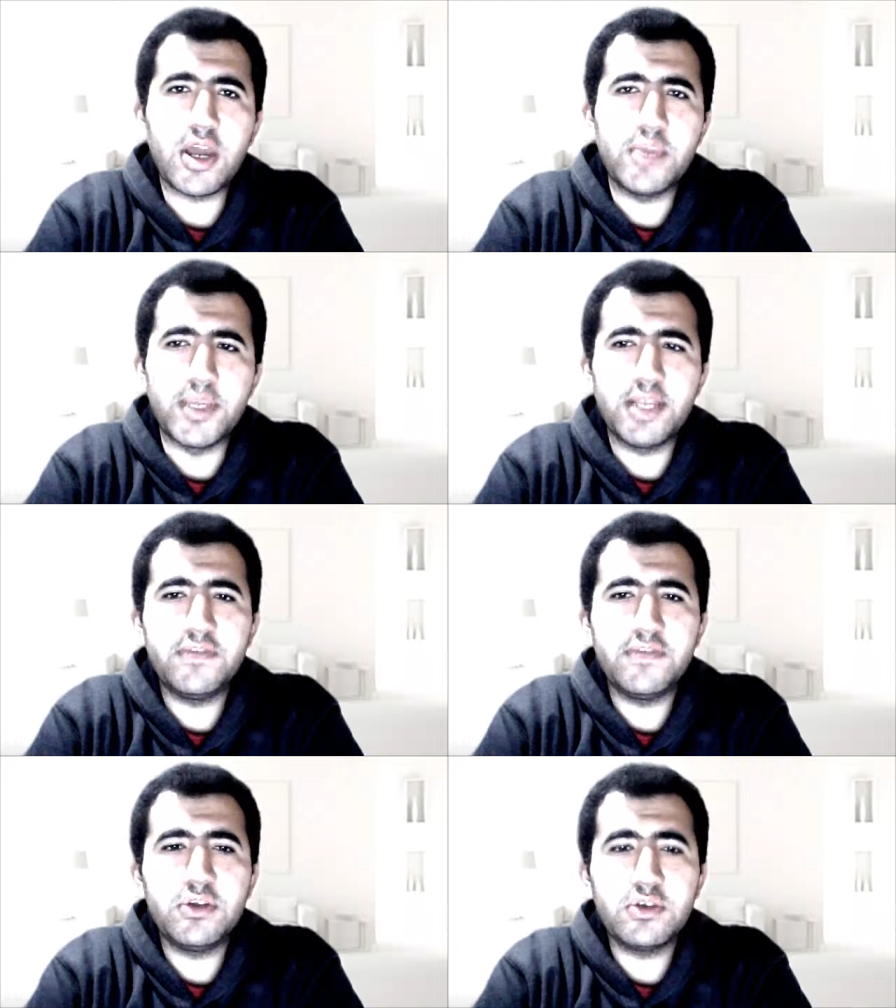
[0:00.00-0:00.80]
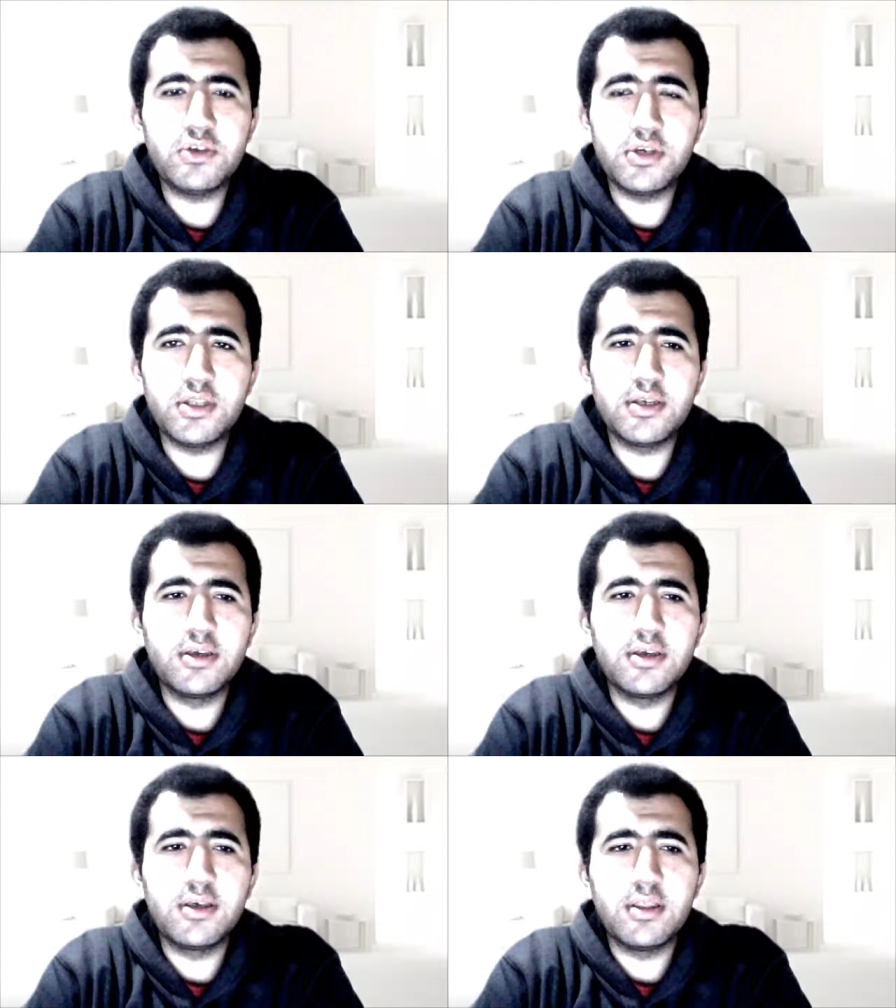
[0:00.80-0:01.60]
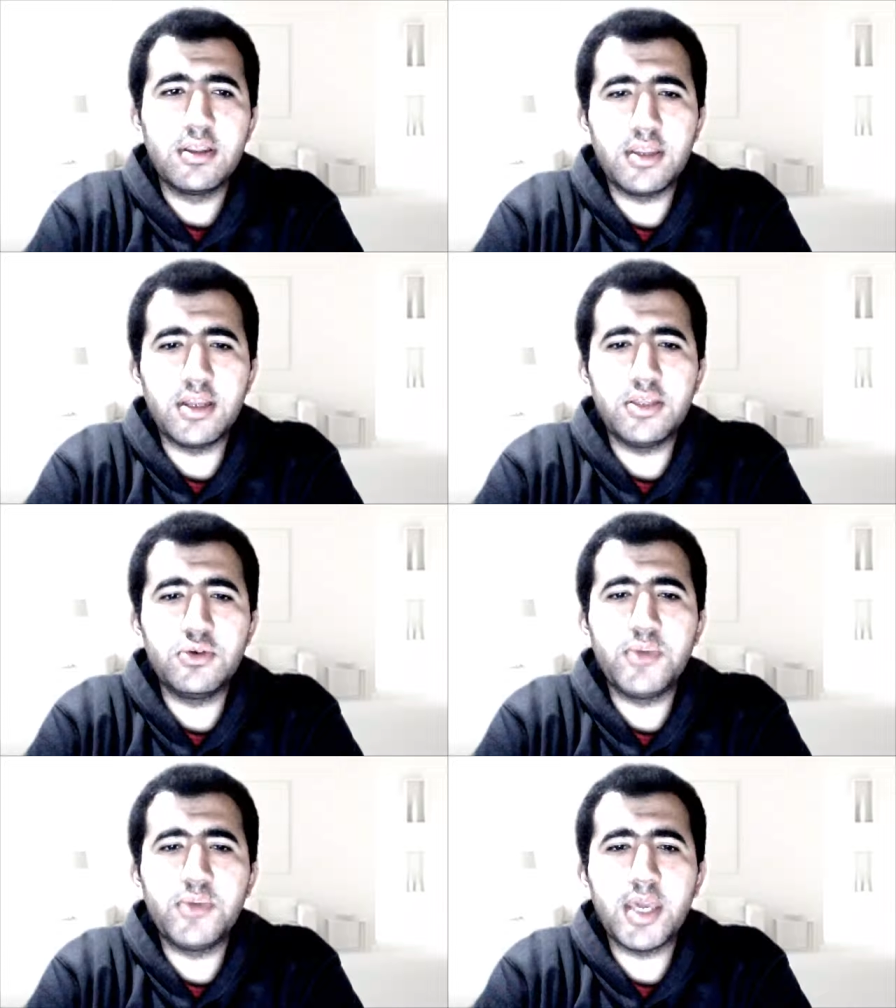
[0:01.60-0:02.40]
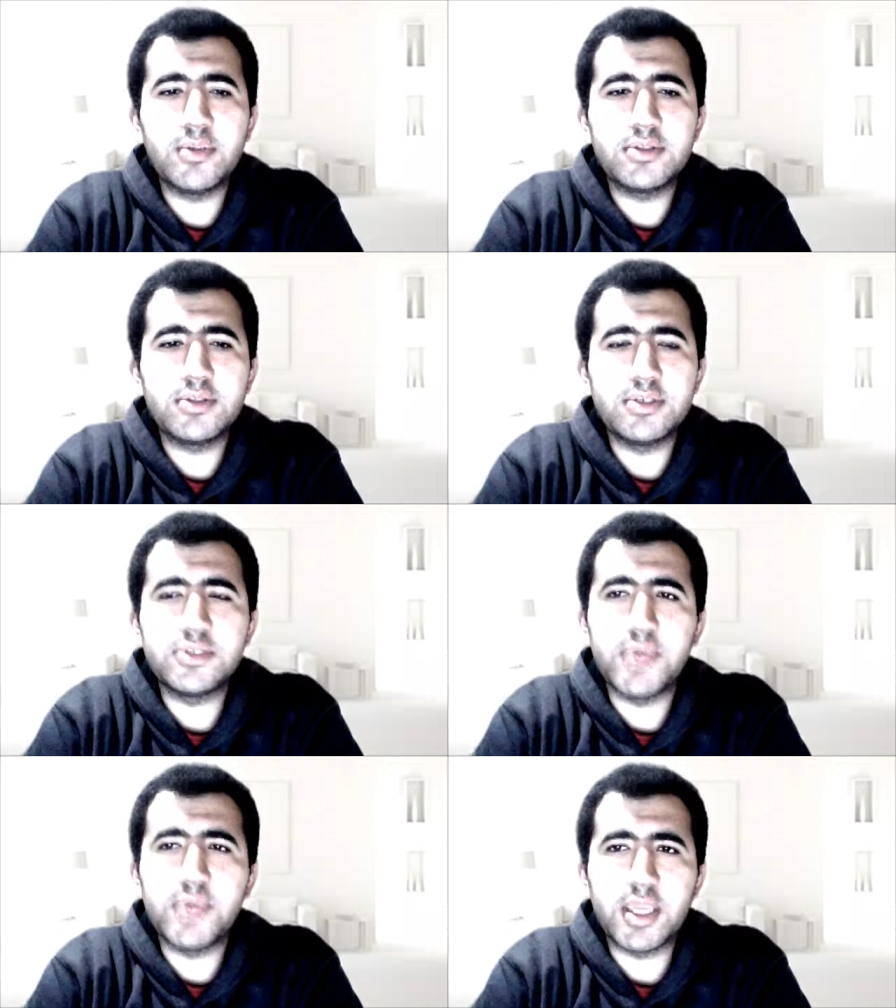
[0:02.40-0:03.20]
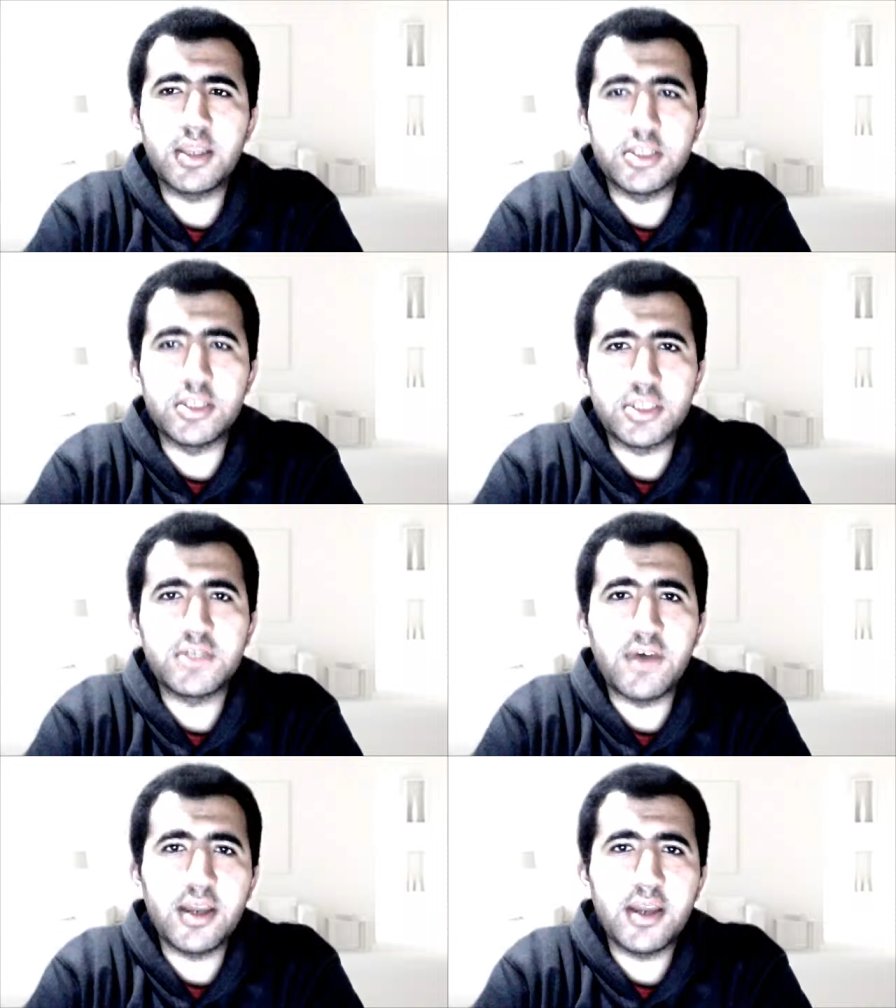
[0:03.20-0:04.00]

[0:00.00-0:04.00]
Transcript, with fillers: If you could, then you would be able to speak English just fine.